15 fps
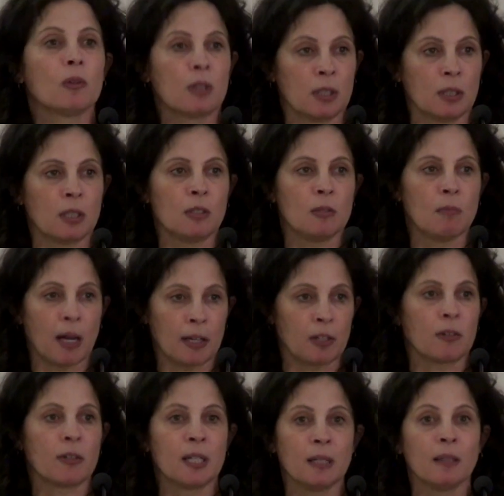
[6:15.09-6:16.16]
continue
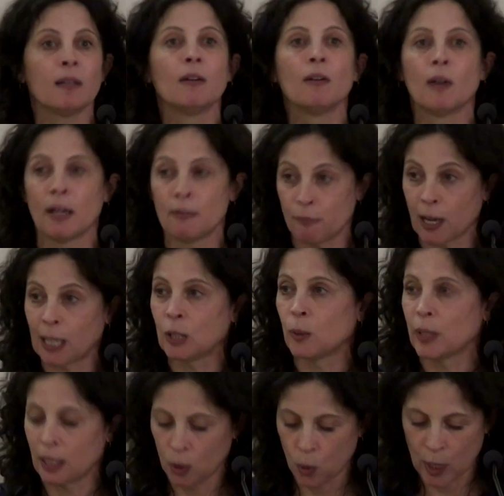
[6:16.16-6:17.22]
monitoring and
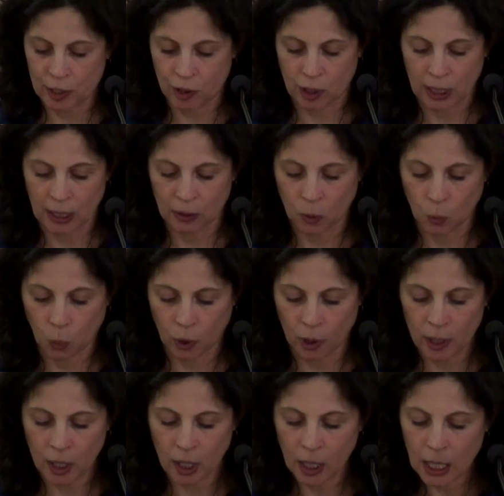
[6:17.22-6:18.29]
following and questioning the
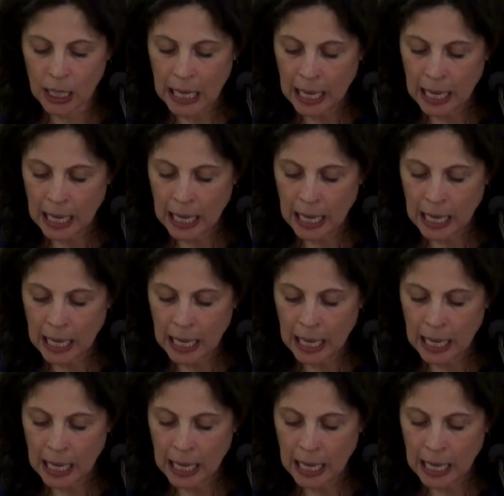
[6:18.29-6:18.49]
work.